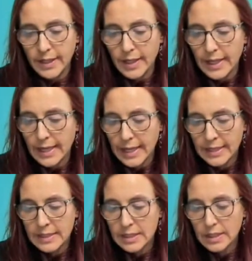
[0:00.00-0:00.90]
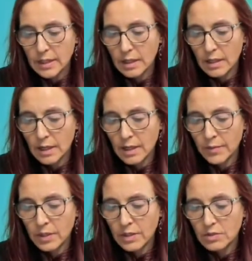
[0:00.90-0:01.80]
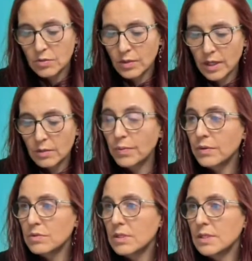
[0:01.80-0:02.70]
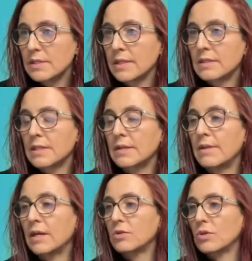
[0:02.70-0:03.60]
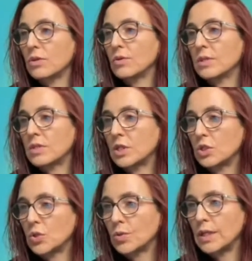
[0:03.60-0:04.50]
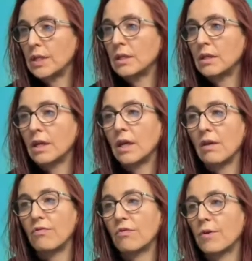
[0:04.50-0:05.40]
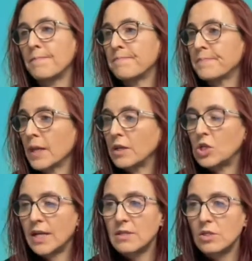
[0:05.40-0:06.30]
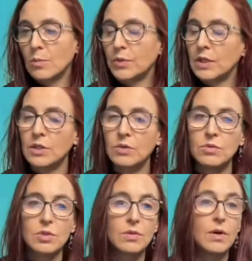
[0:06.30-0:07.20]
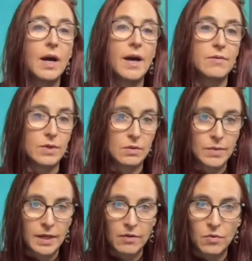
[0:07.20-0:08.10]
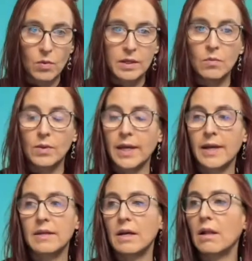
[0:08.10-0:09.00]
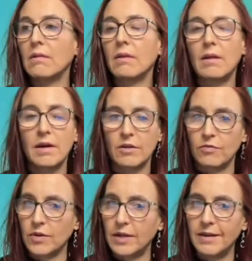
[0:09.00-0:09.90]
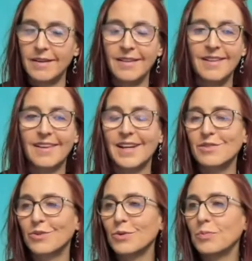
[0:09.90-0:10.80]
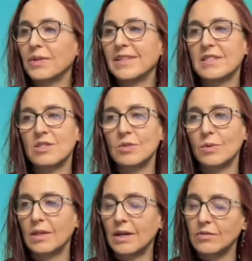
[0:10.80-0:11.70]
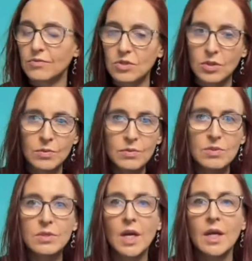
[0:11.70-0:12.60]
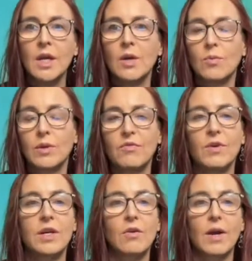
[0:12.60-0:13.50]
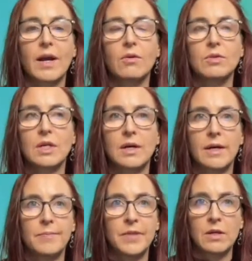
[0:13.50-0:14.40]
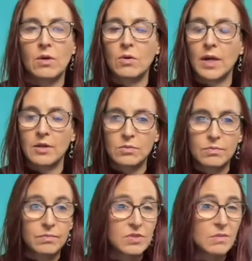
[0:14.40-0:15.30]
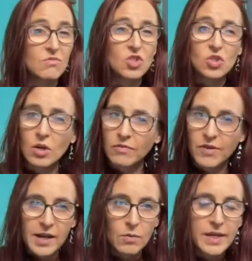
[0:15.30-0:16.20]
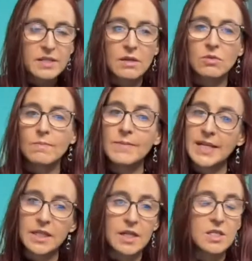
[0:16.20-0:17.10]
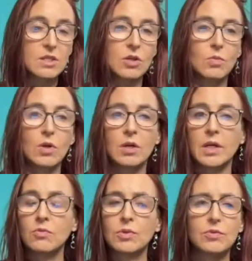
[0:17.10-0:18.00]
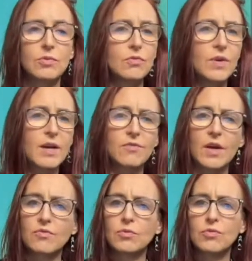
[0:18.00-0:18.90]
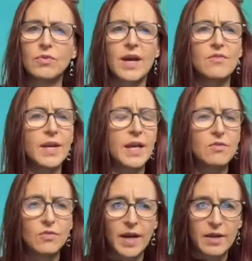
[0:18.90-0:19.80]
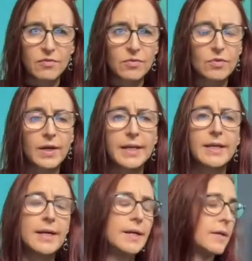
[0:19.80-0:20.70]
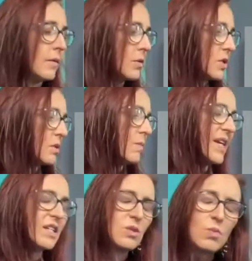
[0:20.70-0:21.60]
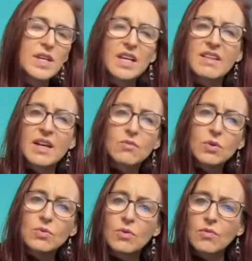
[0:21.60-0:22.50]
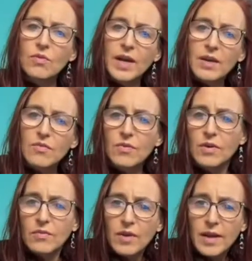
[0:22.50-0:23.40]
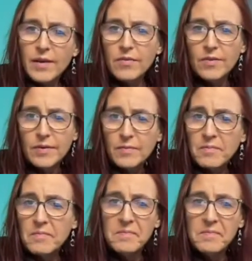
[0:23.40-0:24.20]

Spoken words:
And I'm going to try to post these links in there so you can still join. If jazz is completely new to you, I recommend level one. We had a lot of fun in the last group. We listened to a lot of tunes. We figure out, you know, how to, some surefire ways, how to immediately start walking. Root, root, 5/5, root, 5/8/5, right? We just make it swing, that root, root, 5/5.